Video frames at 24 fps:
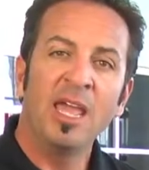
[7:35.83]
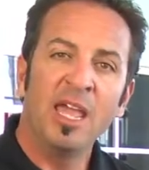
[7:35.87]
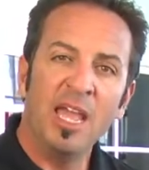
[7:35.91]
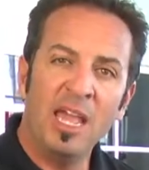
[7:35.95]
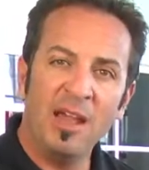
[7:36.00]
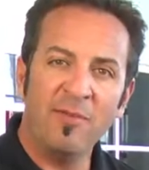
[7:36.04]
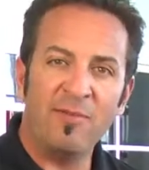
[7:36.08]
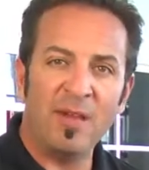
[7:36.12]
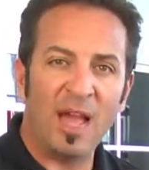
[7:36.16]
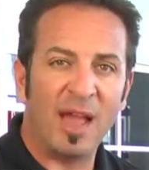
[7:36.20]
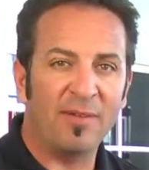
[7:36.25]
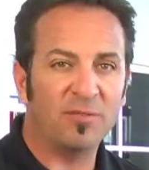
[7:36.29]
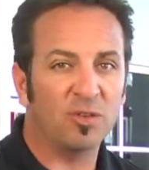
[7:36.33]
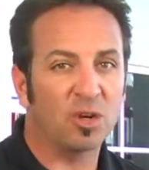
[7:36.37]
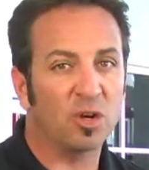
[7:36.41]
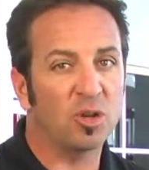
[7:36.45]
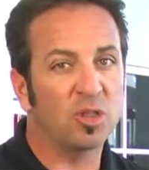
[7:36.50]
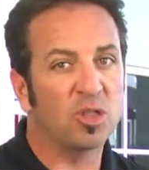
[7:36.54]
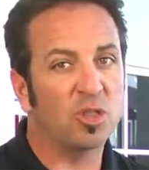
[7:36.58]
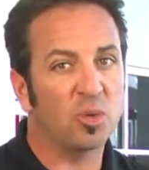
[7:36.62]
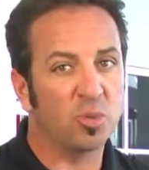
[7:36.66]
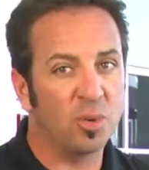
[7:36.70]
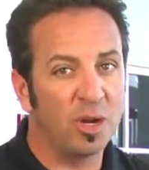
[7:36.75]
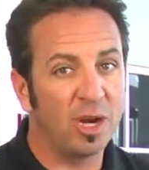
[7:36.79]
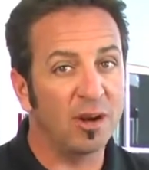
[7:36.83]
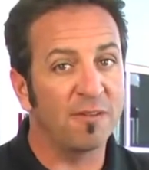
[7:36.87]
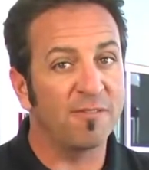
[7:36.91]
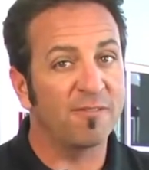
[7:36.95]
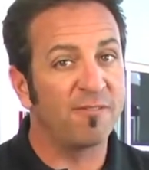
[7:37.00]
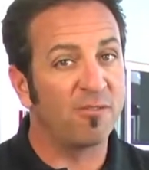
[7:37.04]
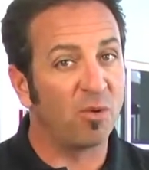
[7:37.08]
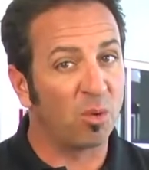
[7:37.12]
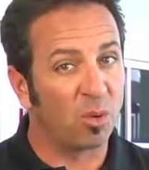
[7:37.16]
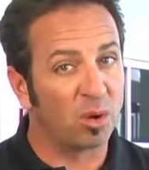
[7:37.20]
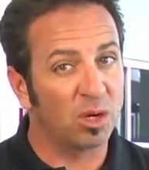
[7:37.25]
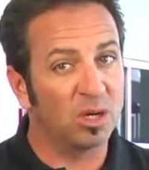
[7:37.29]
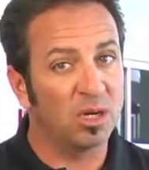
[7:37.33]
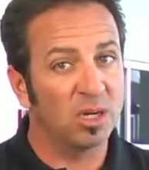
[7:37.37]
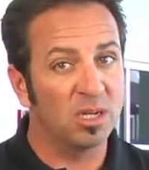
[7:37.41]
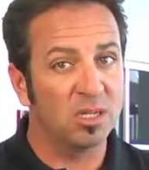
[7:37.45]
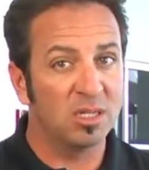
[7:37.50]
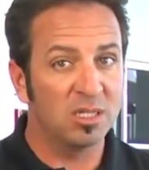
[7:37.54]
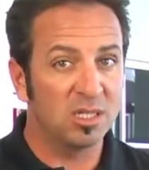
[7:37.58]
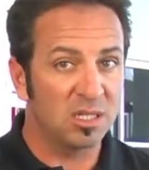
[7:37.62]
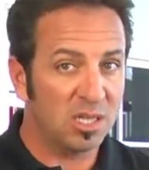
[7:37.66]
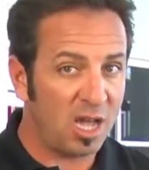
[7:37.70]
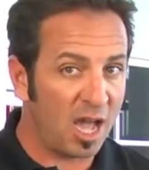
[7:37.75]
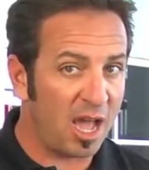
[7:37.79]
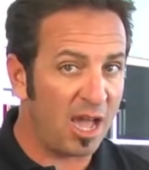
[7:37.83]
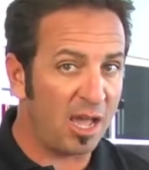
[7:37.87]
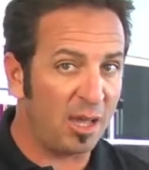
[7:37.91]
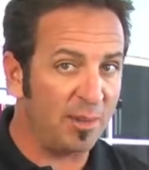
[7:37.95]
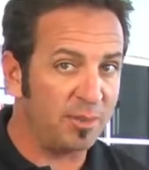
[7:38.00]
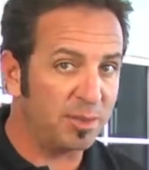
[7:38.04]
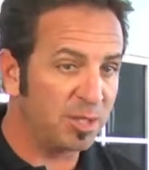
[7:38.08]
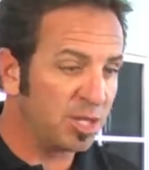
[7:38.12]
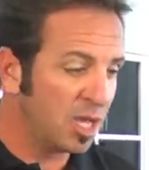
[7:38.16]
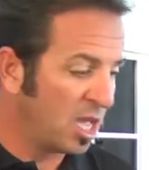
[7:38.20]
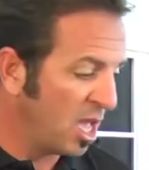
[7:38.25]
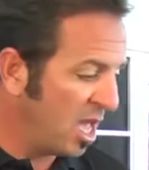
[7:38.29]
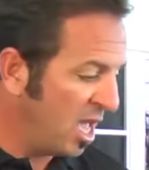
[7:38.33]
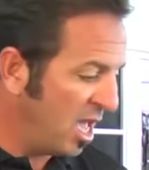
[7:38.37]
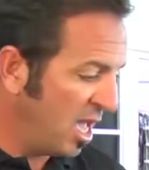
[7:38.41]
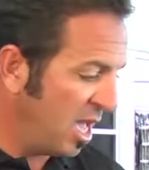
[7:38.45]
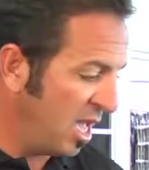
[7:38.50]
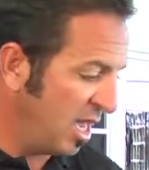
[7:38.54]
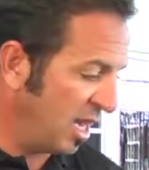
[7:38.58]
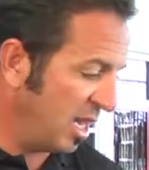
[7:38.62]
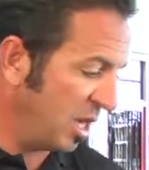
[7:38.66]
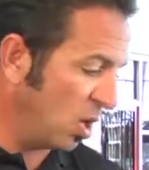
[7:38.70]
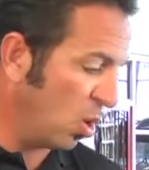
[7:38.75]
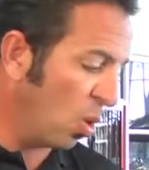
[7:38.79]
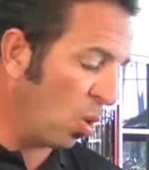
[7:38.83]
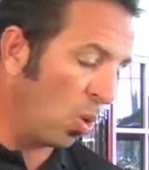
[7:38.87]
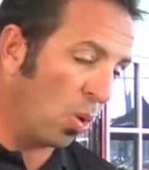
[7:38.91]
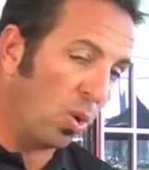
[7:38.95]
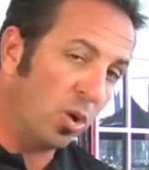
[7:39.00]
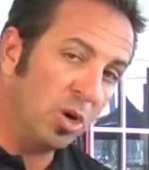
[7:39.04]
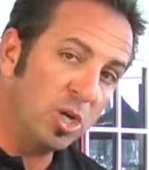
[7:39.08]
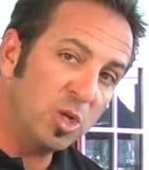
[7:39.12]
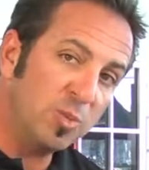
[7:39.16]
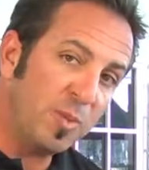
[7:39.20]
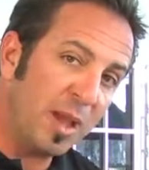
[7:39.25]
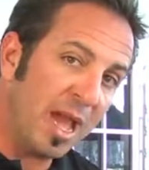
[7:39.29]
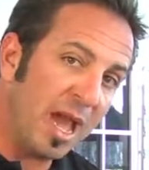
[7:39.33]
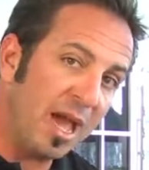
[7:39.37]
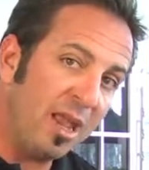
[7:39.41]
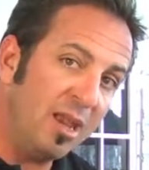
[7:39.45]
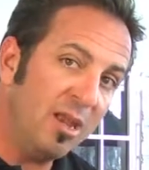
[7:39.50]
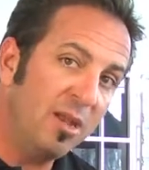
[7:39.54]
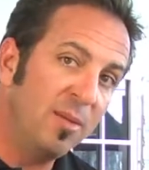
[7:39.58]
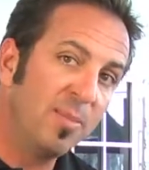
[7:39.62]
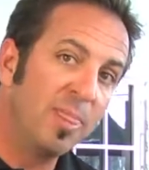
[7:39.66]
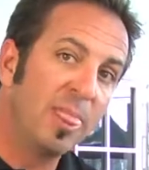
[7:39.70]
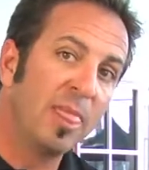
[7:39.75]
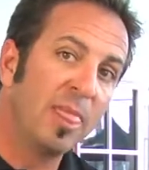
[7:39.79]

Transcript: If after 3 or 4 times hitting orange pad,